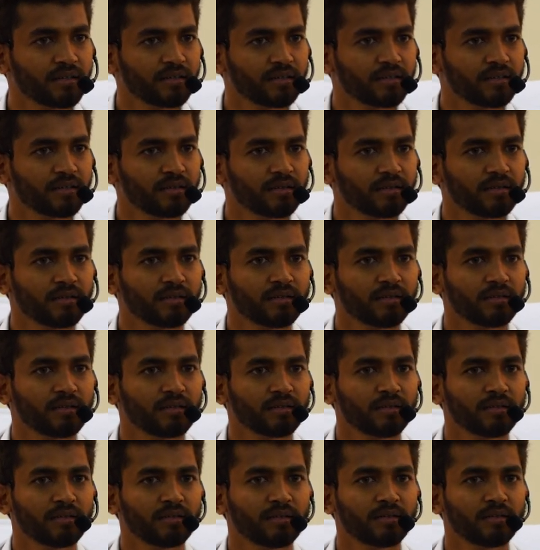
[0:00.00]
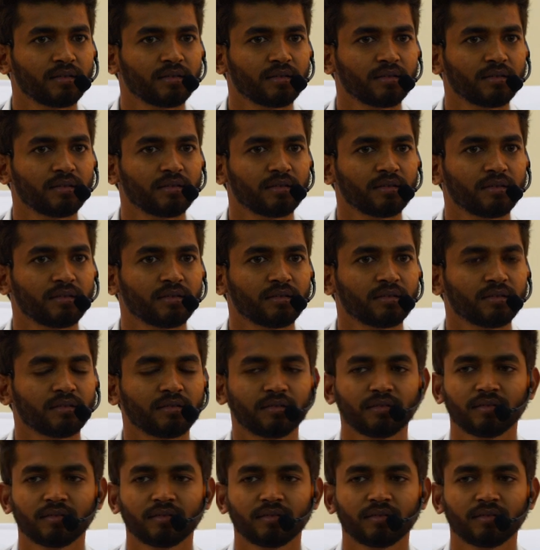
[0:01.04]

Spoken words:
Nothing is said.